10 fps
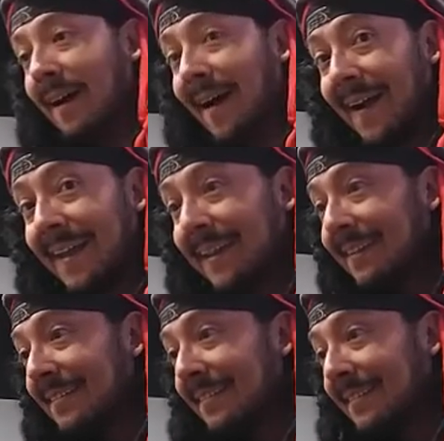Hi.
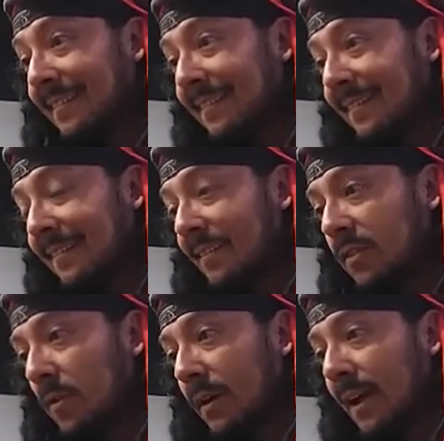Do
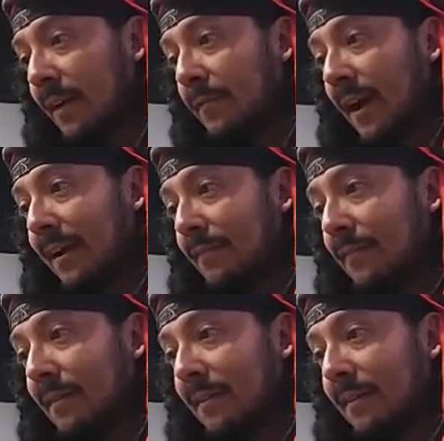you want a high five?